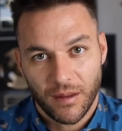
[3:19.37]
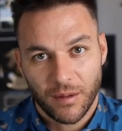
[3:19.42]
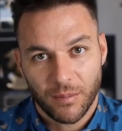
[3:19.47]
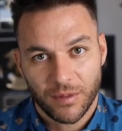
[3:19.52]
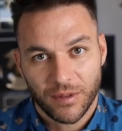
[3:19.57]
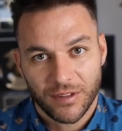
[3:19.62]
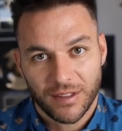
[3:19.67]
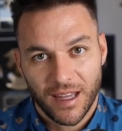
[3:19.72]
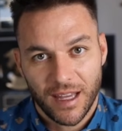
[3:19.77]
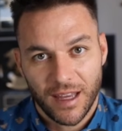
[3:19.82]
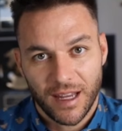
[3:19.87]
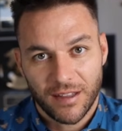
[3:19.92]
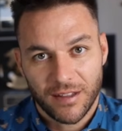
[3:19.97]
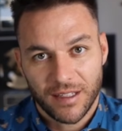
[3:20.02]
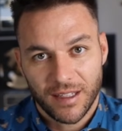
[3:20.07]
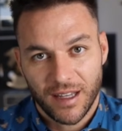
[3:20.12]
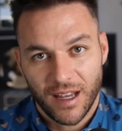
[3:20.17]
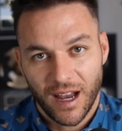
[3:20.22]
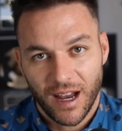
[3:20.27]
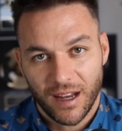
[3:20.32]
The mistake I
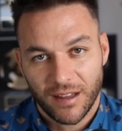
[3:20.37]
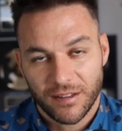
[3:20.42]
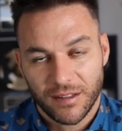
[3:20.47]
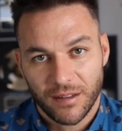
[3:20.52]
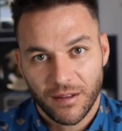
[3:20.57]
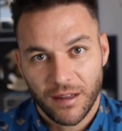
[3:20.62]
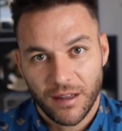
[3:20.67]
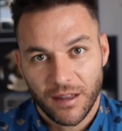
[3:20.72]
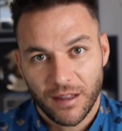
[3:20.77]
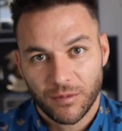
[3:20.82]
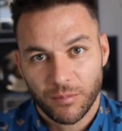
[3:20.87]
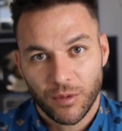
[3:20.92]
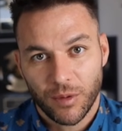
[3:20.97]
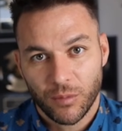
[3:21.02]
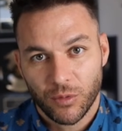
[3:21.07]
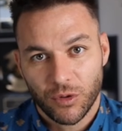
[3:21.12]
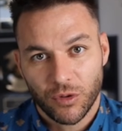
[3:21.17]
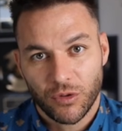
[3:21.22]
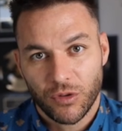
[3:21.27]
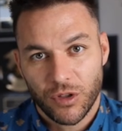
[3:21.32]
see constantly is
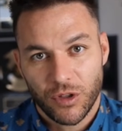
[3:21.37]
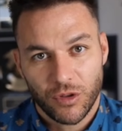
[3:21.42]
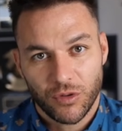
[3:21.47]
people using